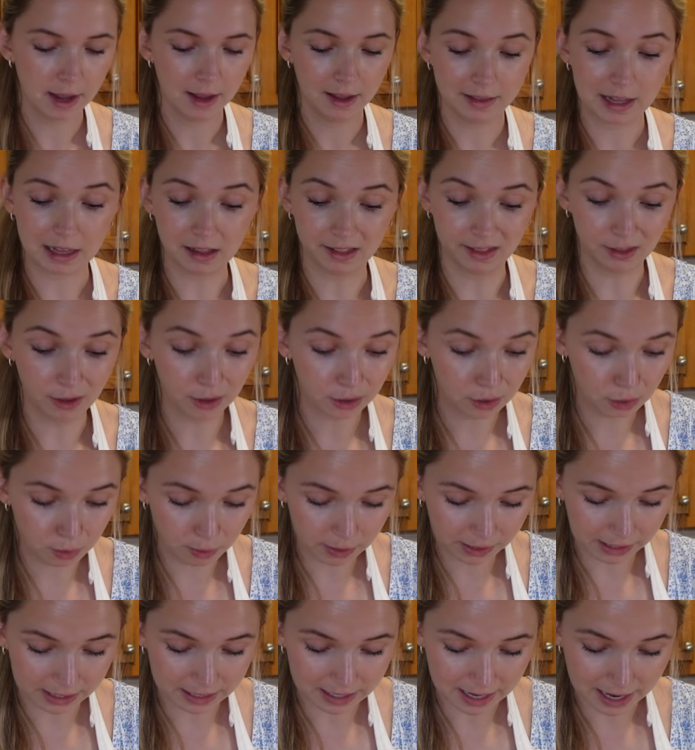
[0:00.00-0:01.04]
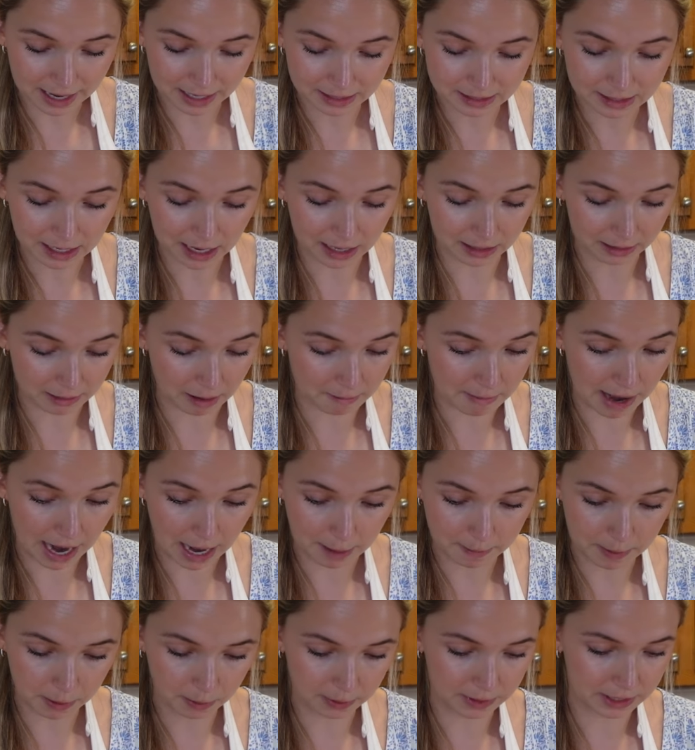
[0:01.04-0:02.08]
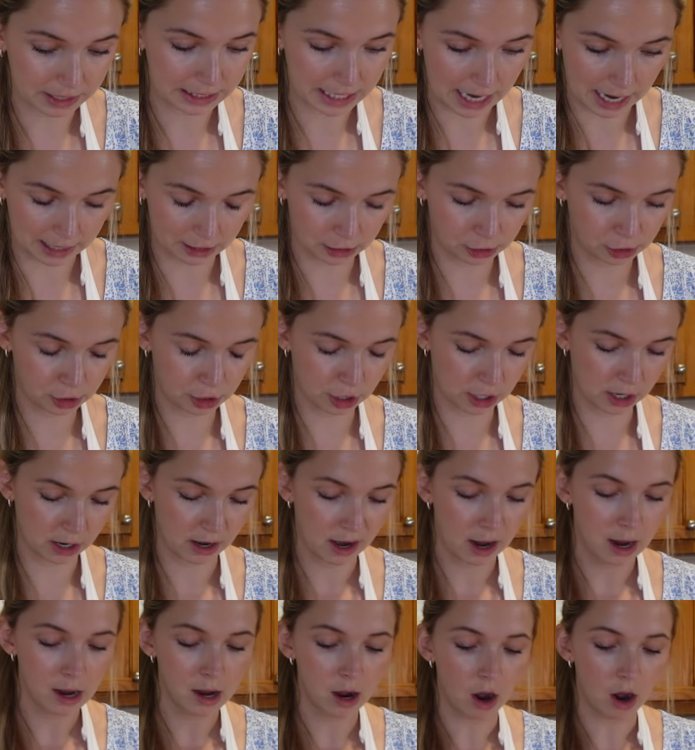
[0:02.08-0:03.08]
They look really nice. I'm happy with the texture.